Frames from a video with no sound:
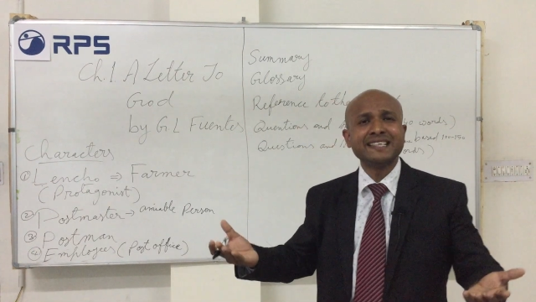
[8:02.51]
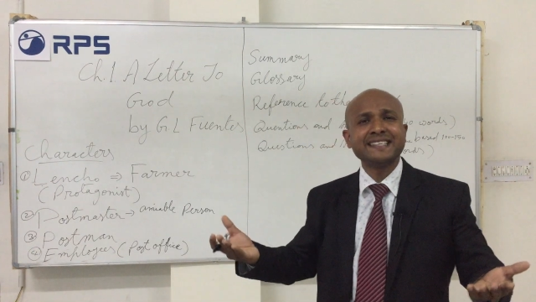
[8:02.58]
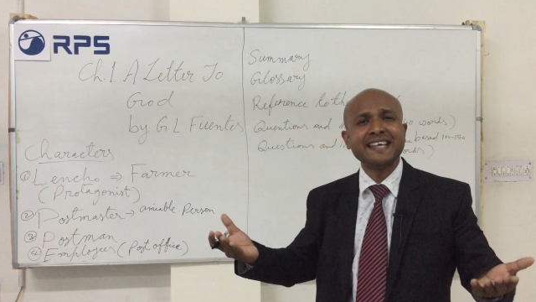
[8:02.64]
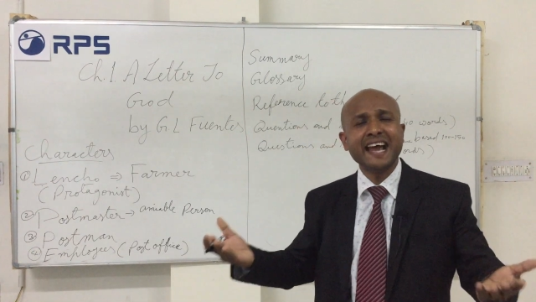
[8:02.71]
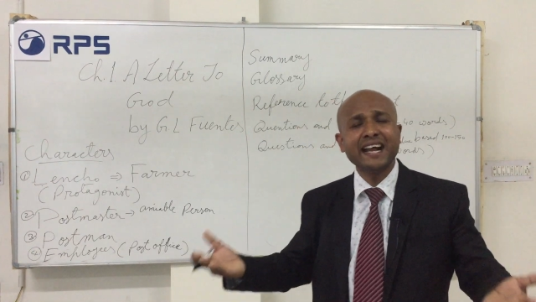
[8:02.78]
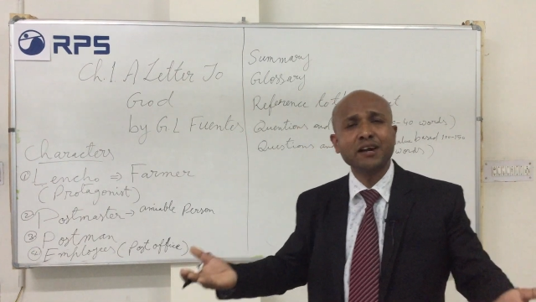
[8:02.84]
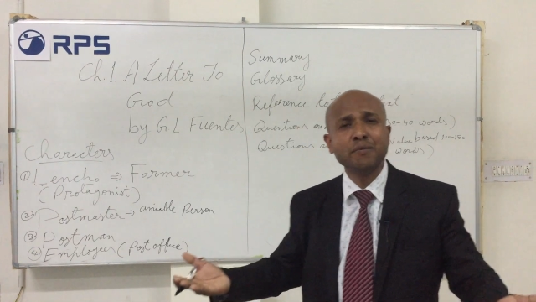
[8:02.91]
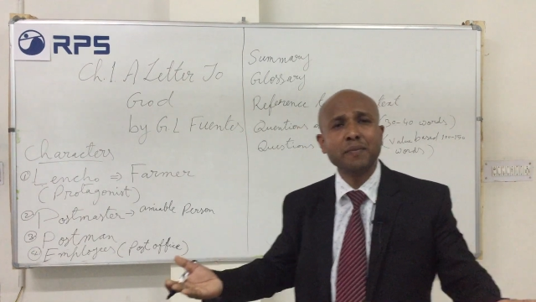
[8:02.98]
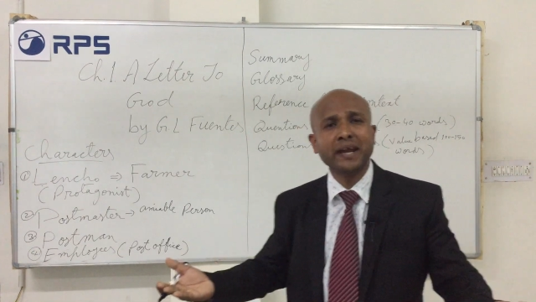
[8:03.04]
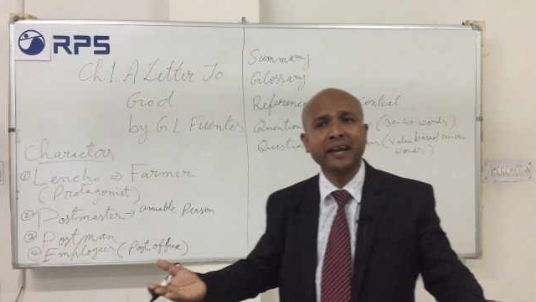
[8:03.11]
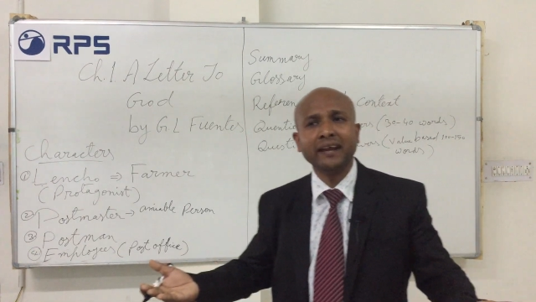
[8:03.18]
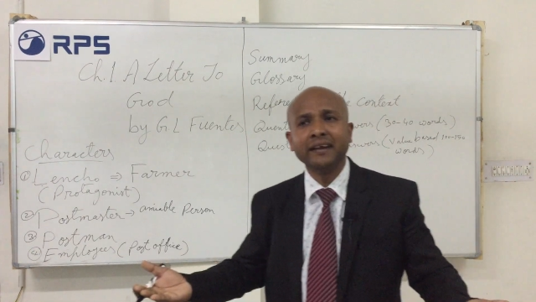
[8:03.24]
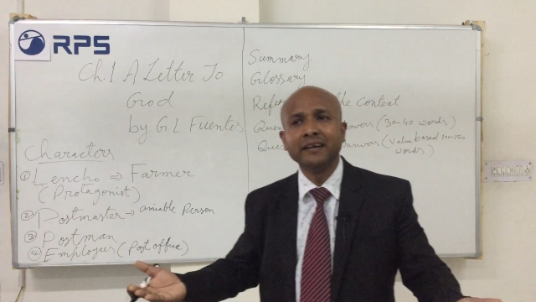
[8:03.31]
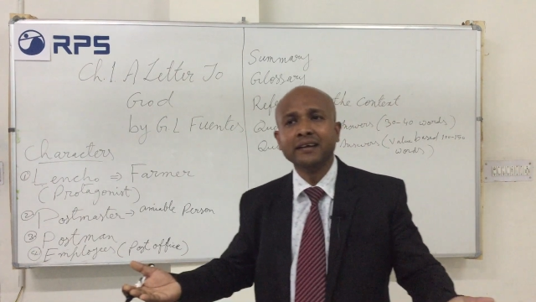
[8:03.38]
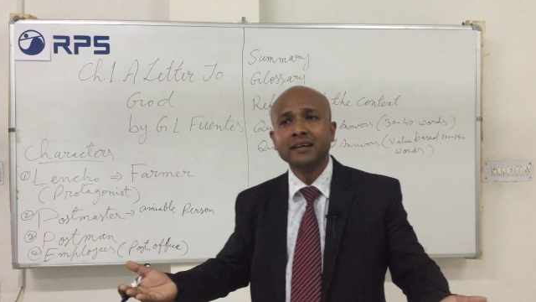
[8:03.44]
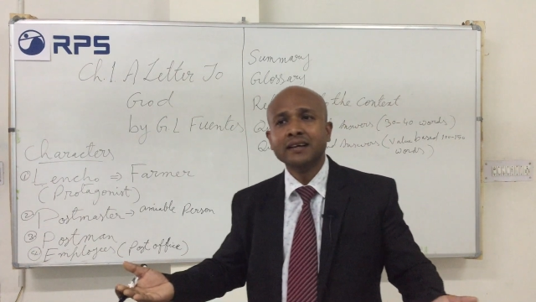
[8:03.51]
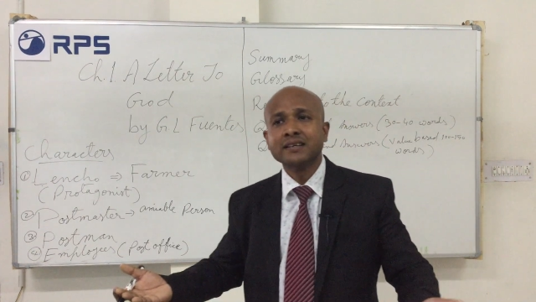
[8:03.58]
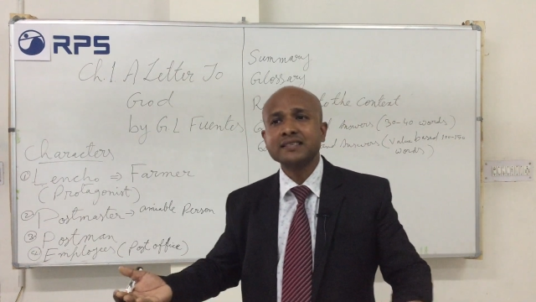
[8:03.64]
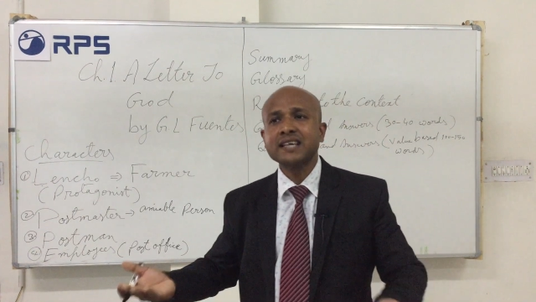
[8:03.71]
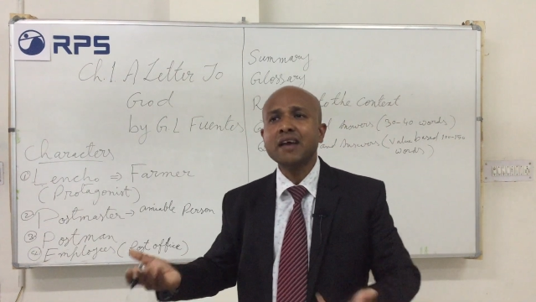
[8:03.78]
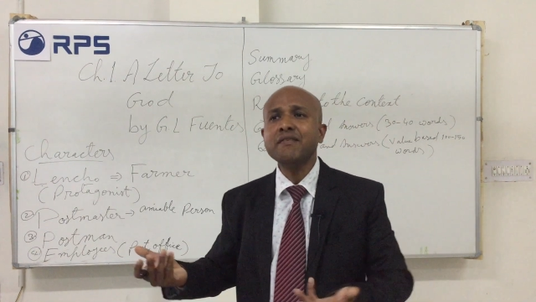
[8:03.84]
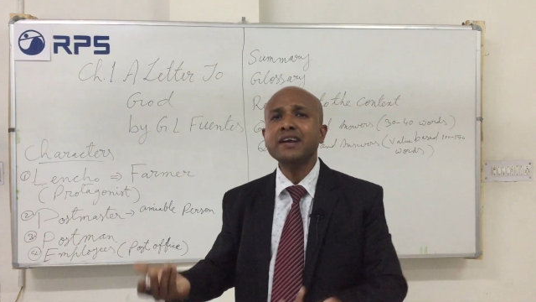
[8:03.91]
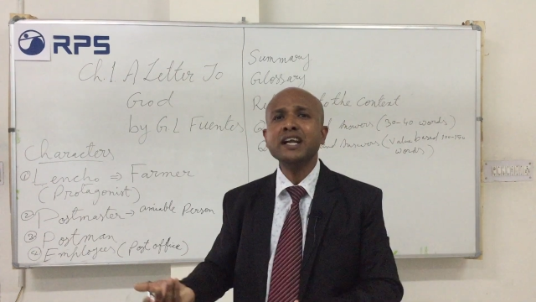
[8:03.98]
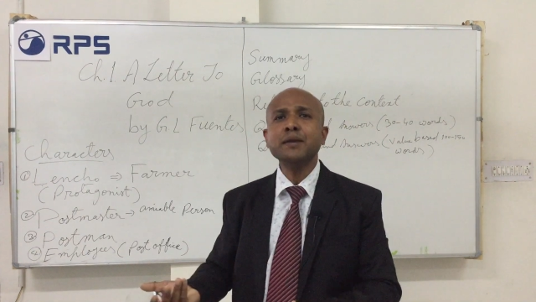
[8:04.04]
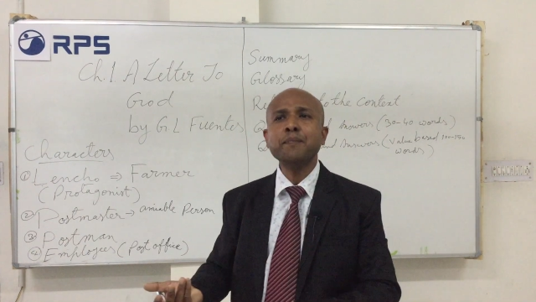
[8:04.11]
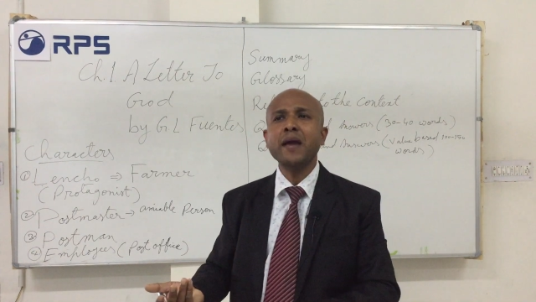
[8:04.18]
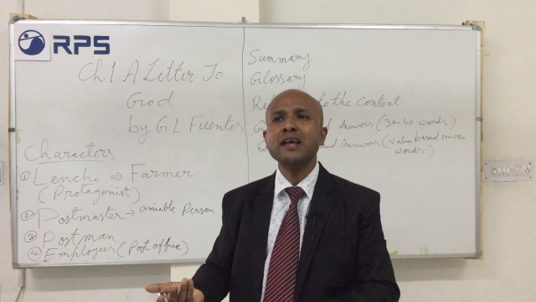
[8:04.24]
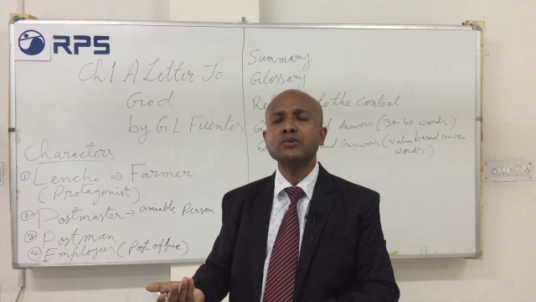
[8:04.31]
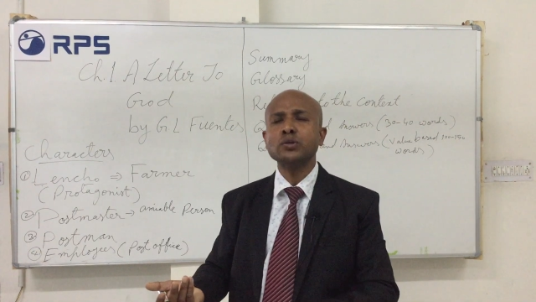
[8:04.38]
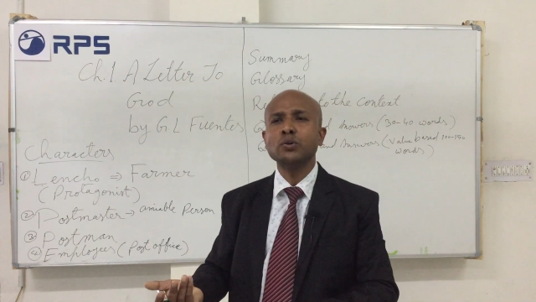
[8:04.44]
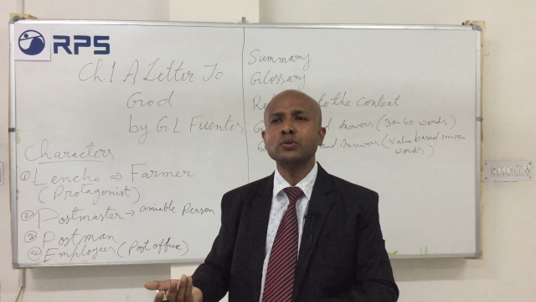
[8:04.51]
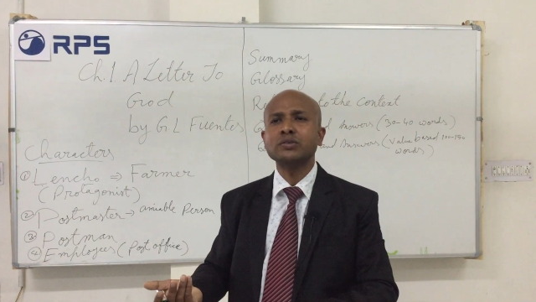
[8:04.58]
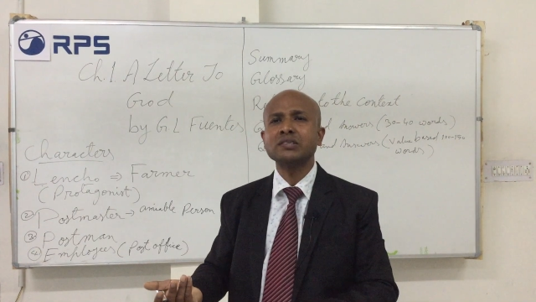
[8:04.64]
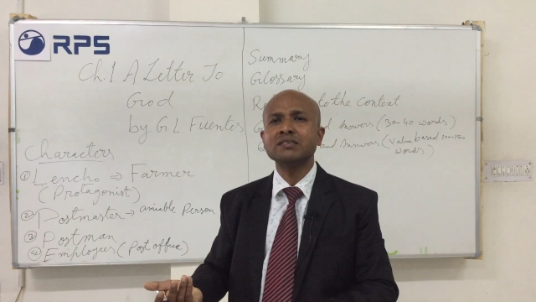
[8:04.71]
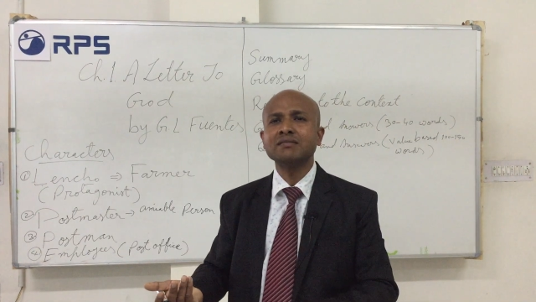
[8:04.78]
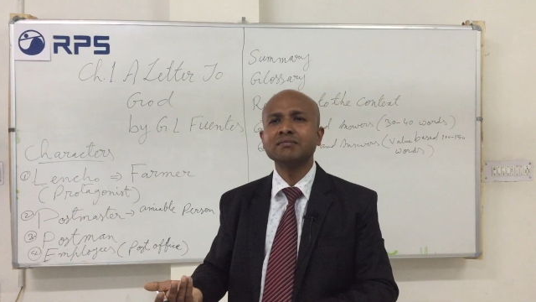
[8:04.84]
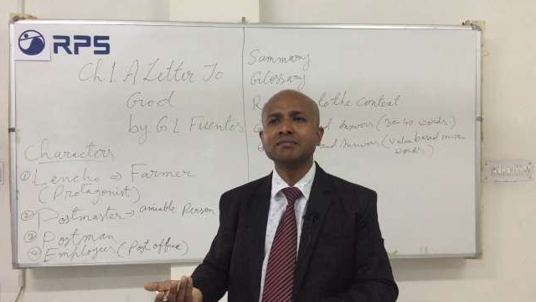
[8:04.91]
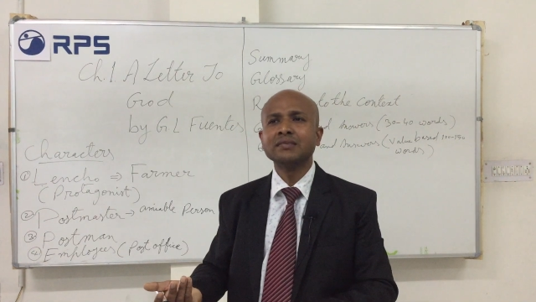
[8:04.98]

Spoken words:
send me 70 pesos,